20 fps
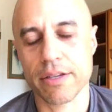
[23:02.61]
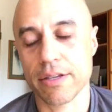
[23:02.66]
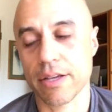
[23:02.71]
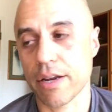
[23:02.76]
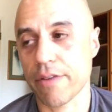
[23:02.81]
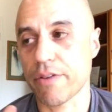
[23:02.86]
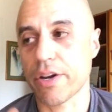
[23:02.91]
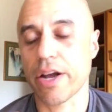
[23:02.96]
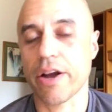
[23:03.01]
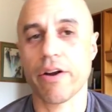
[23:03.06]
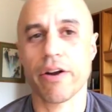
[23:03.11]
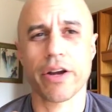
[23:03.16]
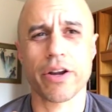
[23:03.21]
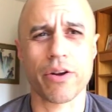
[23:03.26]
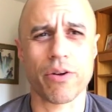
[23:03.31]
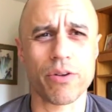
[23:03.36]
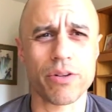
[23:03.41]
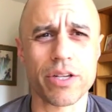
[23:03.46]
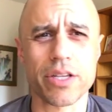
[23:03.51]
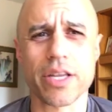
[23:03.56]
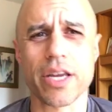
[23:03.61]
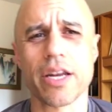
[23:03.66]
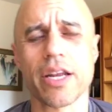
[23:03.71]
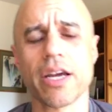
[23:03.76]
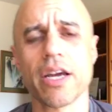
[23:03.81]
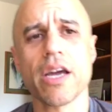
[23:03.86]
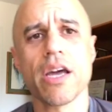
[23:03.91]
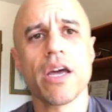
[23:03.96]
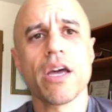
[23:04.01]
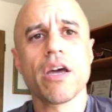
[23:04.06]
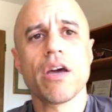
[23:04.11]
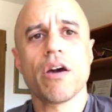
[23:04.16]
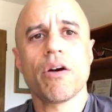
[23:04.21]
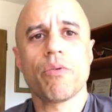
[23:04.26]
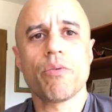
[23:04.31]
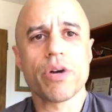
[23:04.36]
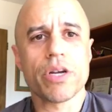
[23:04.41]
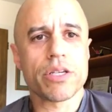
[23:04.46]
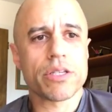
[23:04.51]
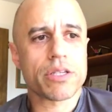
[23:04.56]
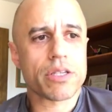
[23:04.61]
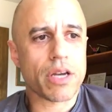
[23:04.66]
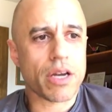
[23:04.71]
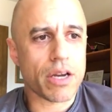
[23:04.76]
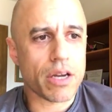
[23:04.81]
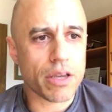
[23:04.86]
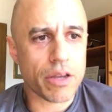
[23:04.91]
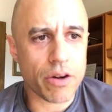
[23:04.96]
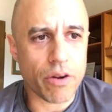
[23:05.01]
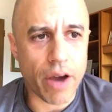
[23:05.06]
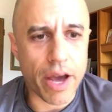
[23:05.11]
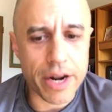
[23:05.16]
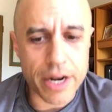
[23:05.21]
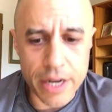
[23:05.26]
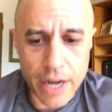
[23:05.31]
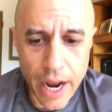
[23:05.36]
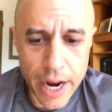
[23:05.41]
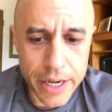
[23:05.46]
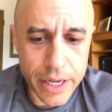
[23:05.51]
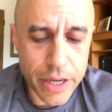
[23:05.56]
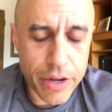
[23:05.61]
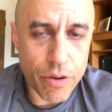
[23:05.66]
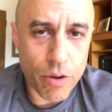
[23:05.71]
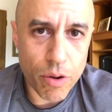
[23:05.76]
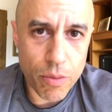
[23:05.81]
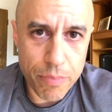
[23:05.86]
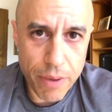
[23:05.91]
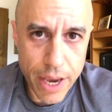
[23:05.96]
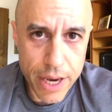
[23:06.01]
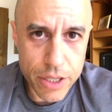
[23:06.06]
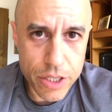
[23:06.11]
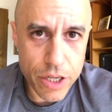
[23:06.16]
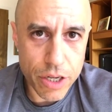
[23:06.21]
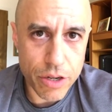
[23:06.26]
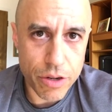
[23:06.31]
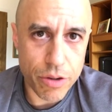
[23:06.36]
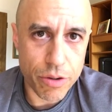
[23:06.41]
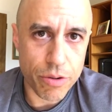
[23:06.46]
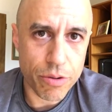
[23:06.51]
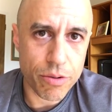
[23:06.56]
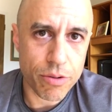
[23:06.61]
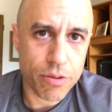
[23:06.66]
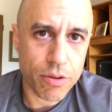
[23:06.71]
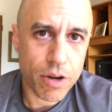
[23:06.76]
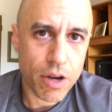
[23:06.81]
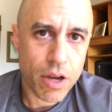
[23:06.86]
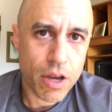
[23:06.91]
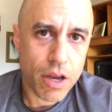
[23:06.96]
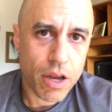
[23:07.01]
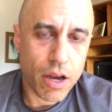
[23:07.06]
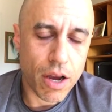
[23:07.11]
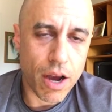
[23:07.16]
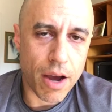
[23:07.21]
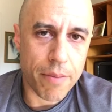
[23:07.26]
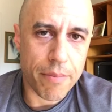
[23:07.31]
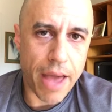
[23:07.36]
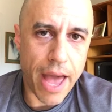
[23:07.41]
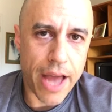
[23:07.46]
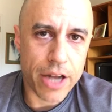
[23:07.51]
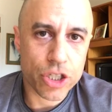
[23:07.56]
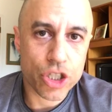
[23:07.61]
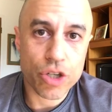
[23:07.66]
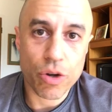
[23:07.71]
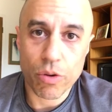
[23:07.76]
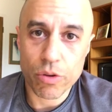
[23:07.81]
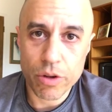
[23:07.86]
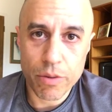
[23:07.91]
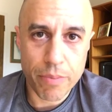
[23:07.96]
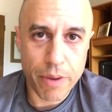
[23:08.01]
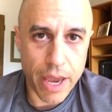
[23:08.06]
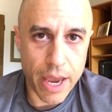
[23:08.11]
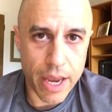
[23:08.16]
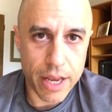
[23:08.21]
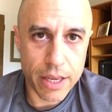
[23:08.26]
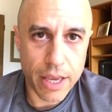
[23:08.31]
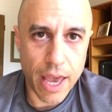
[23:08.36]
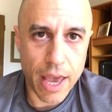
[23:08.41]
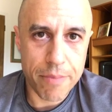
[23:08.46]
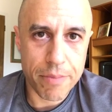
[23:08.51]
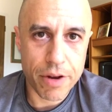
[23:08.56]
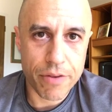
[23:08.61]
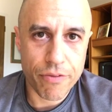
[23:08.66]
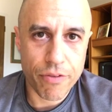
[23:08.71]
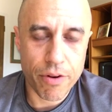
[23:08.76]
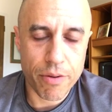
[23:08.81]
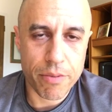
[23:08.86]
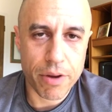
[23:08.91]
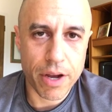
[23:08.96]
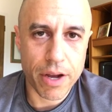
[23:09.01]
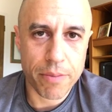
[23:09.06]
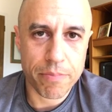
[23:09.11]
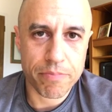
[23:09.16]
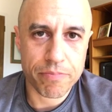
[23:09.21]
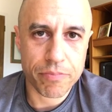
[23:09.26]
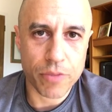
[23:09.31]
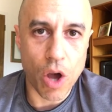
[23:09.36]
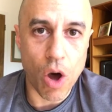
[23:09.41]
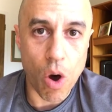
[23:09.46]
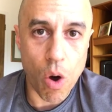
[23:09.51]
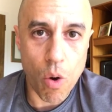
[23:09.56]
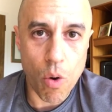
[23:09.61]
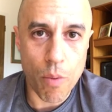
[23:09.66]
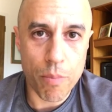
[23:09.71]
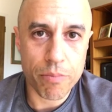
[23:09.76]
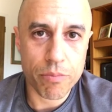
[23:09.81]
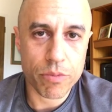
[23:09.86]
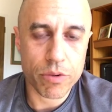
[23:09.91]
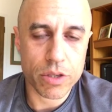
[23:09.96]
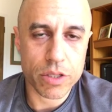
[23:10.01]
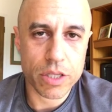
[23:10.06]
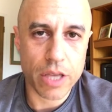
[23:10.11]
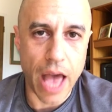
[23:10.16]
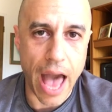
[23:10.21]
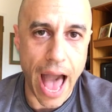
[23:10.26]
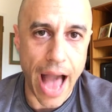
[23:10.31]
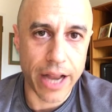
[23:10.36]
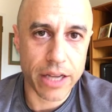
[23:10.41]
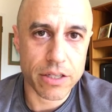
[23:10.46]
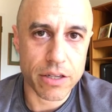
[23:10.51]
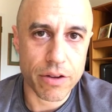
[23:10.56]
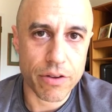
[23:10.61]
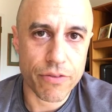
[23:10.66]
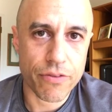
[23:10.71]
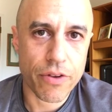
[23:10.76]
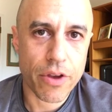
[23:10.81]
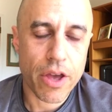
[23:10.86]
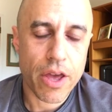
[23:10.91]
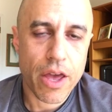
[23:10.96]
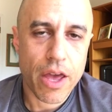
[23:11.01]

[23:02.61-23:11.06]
instead of an arrogant old attending was, you know, I had a 90-year-old patient who had shoulder pain, came in from home, was active,